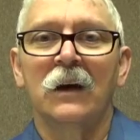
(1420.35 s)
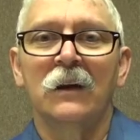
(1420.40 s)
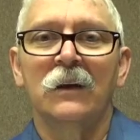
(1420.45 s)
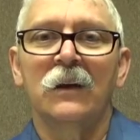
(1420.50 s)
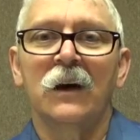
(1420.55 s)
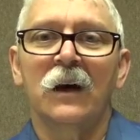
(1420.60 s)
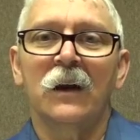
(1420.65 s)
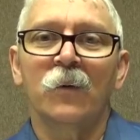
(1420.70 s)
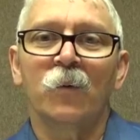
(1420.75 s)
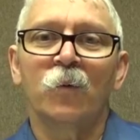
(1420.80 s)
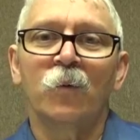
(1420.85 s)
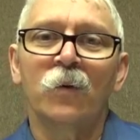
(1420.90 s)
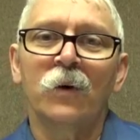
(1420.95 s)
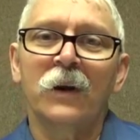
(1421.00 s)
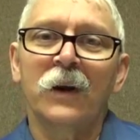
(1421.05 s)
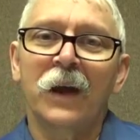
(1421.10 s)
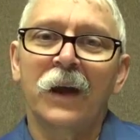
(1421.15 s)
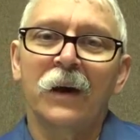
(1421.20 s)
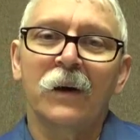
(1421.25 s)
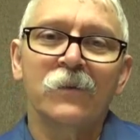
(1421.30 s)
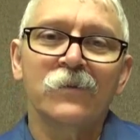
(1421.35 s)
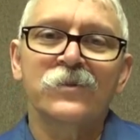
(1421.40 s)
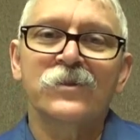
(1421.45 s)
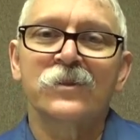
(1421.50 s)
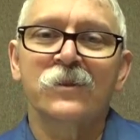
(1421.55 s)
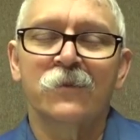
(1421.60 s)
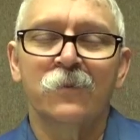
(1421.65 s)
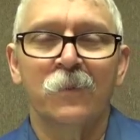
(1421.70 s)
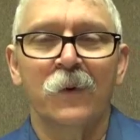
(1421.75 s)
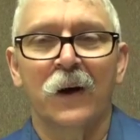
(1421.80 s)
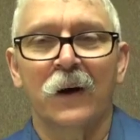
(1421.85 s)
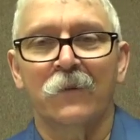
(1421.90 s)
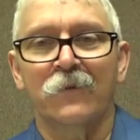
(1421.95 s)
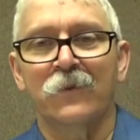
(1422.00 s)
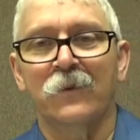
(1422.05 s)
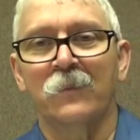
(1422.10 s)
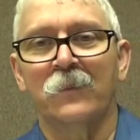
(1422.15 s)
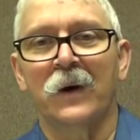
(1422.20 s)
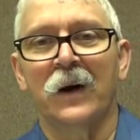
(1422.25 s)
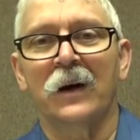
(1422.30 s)
Not one ounce of my
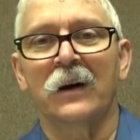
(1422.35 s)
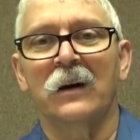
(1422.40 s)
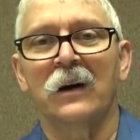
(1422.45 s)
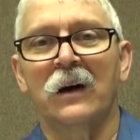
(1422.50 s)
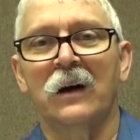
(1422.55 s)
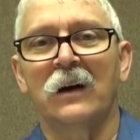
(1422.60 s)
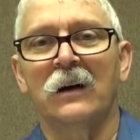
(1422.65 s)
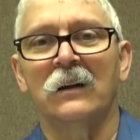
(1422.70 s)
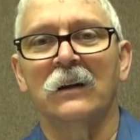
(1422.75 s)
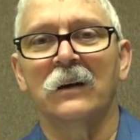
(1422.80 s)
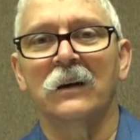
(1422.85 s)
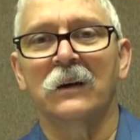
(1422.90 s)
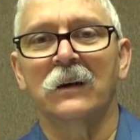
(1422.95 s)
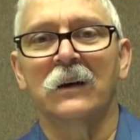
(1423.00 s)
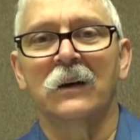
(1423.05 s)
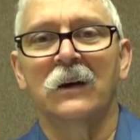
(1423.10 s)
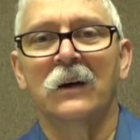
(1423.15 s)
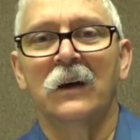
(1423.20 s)
from my calling.